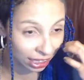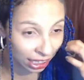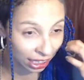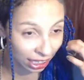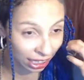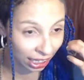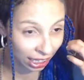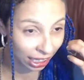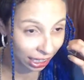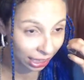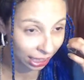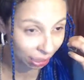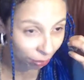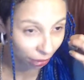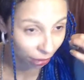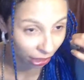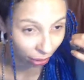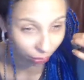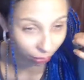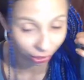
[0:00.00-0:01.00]
NI can
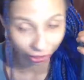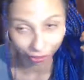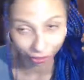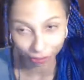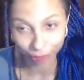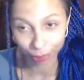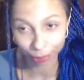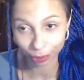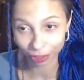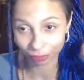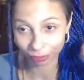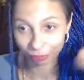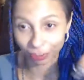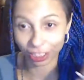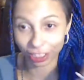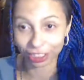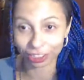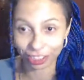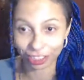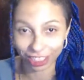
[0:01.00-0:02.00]
become irritable and
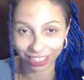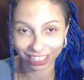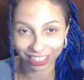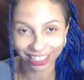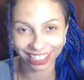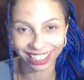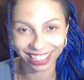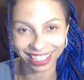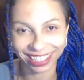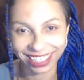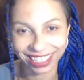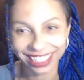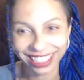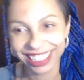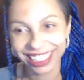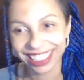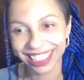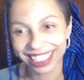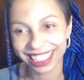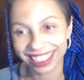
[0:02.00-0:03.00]
frustrated.
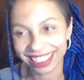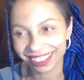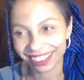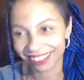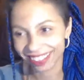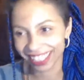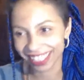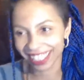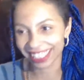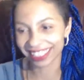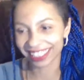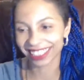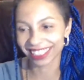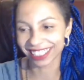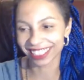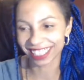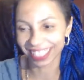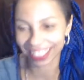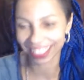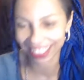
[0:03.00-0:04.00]
That's something I do
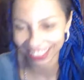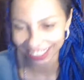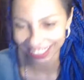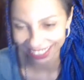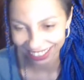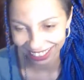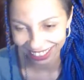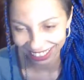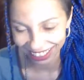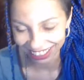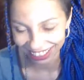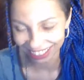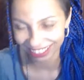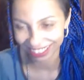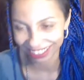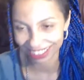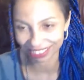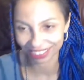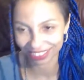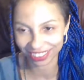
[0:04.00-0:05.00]
a lot, is get
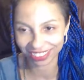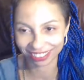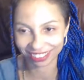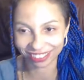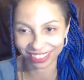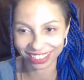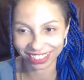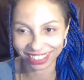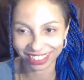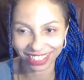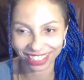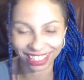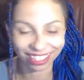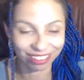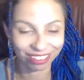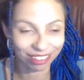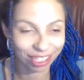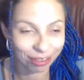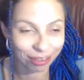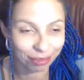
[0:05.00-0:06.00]
irritable and frustrated
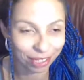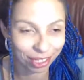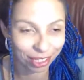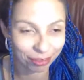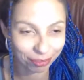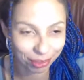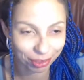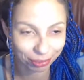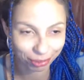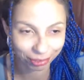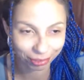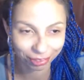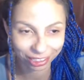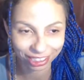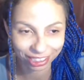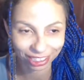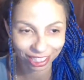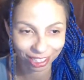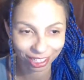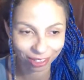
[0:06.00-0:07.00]
when I'm around people for
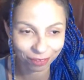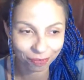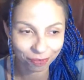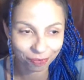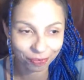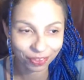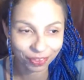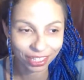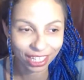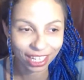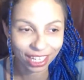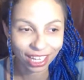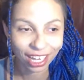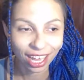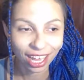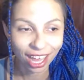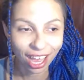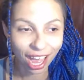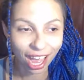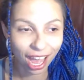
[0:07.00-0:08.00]
too long.
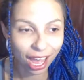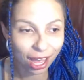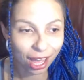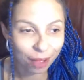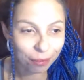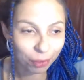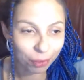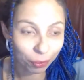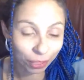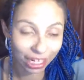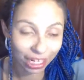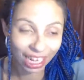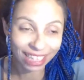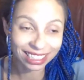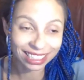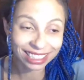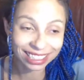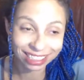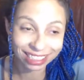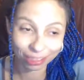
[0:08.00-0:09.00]
When
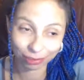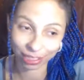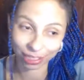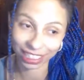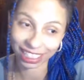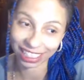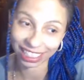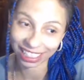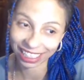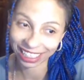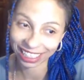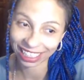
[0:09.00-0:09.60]
understimulated,